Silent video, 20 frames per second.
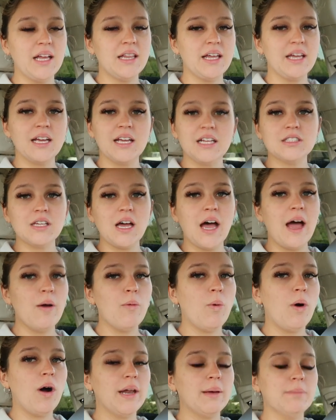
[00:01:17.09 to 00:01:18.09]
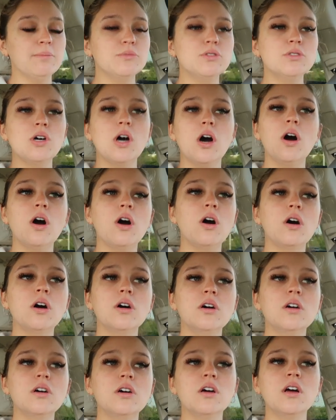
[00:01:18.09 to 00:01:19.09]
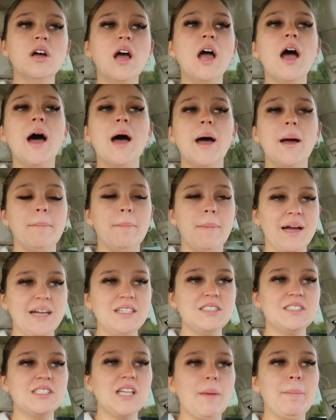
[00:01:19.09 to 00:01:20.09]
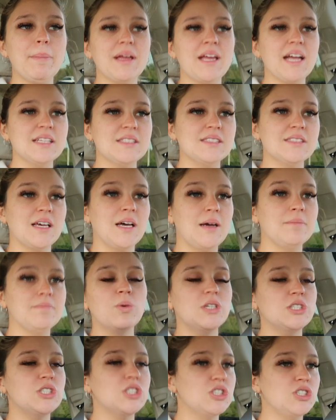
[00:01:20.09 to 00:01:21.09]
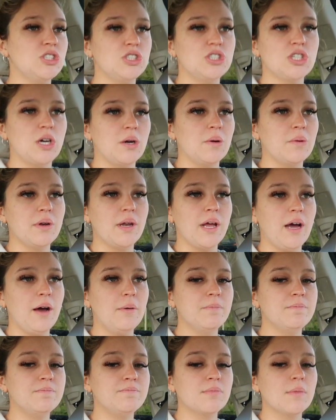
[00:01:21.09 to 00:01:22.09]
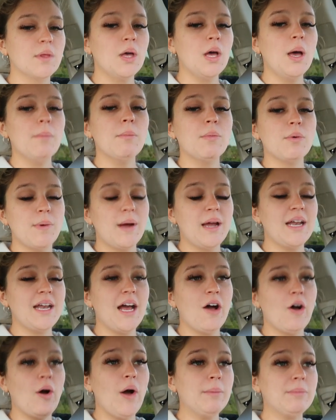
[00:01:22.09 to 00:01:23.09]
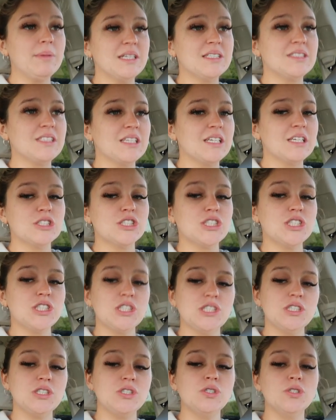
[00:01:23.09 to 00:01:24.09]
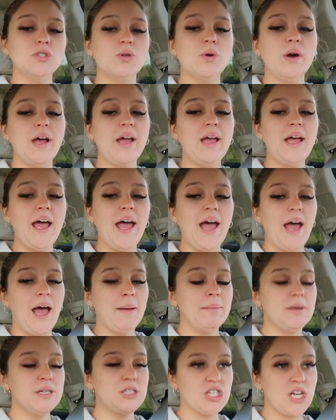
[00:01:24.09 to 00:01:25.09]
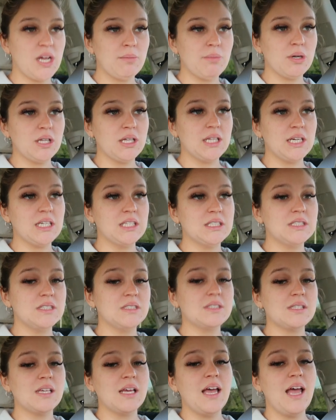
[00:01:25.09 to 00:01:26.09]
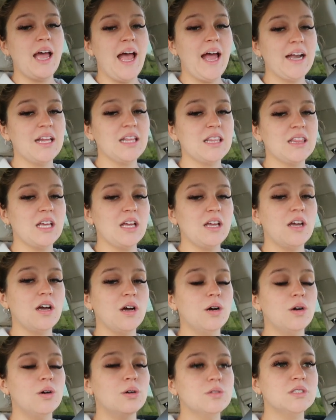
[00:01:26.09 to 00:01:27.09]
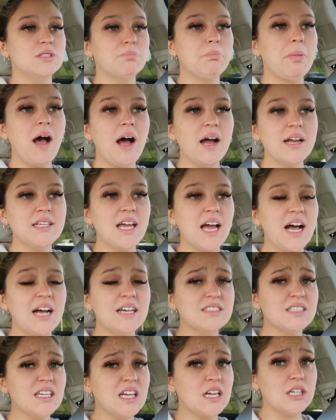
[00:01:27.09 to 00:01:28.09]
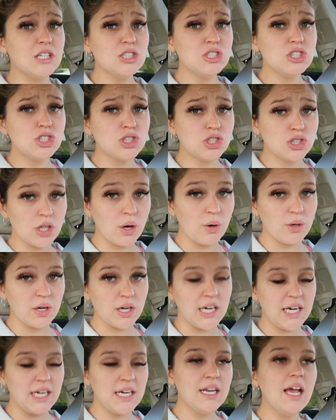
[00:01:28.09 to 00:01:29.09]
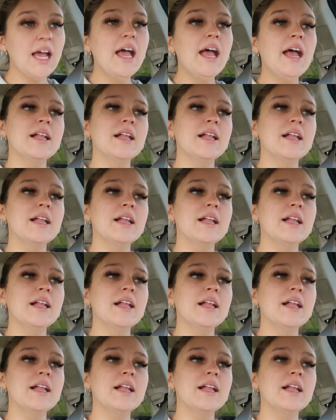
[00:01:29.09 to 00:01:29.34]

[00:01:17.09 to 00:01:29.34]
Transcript: Like, I want them. To, oh, I might stop and get some. We just don't know. Right now, I'm listening to Emma Chamberlain's Anything Goes podcast. It is so good.